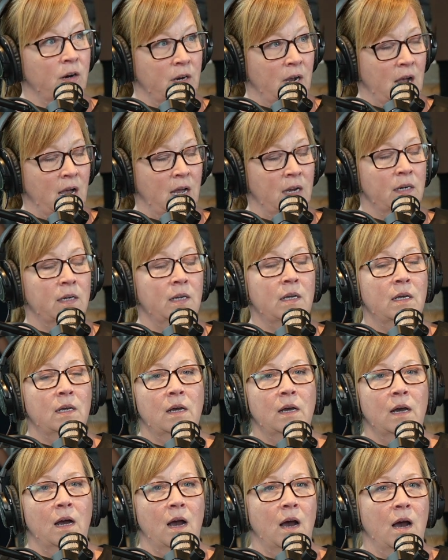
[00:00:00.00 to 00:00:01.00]
Argonne.
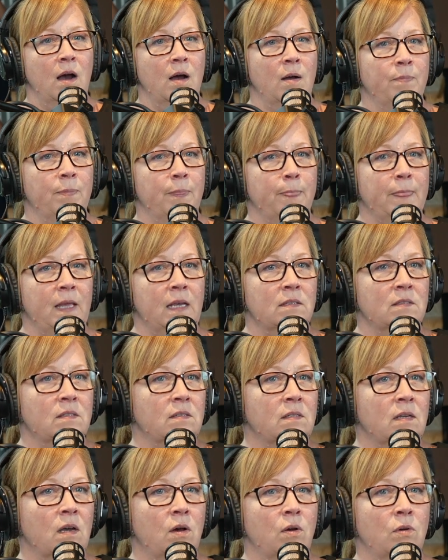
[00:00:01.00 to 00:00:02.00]
And
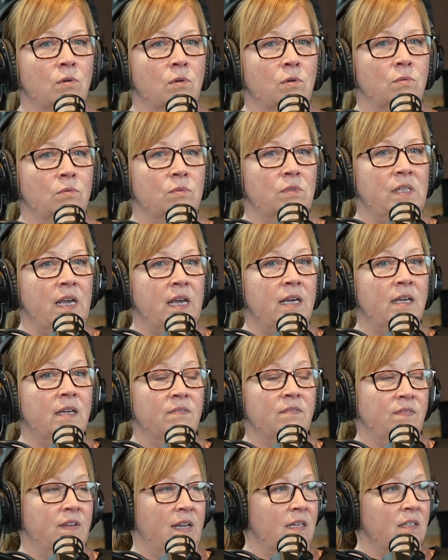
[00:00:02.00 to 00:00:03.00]
so take
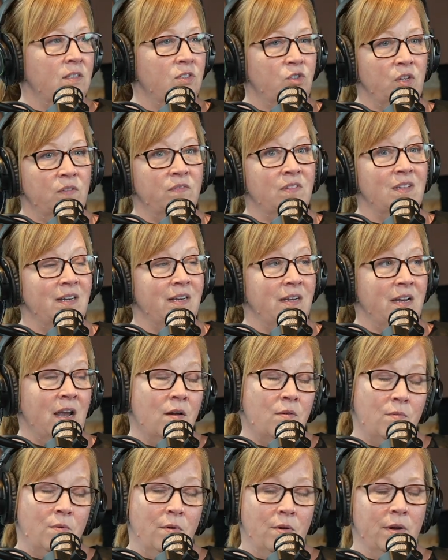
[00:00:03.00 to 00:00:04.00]
advantage of the
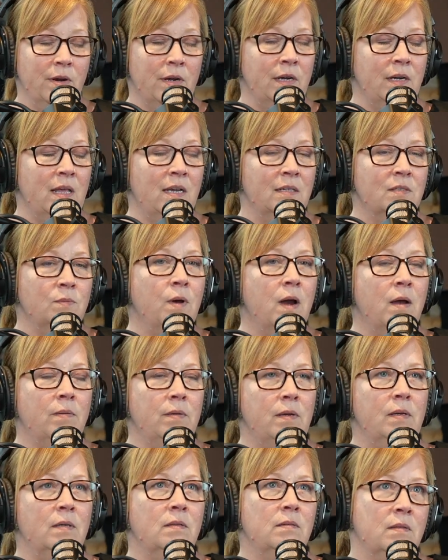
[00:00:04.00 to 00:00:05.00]
network. And that's
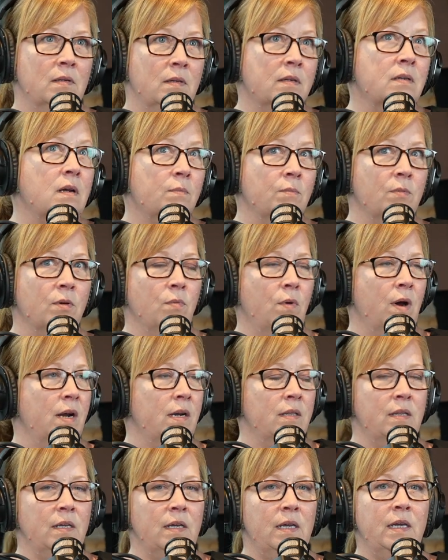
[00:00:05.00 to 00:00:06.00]
probably the number one
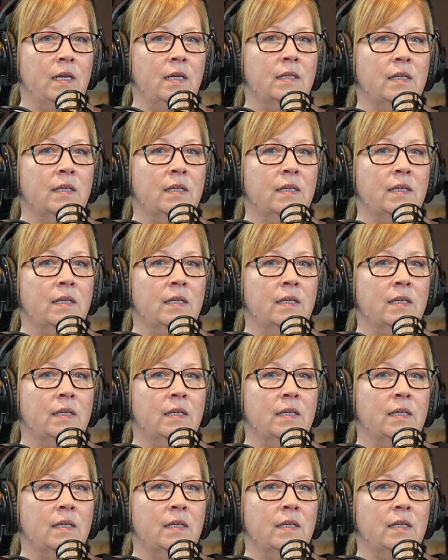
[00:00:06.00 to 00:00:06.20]
thing.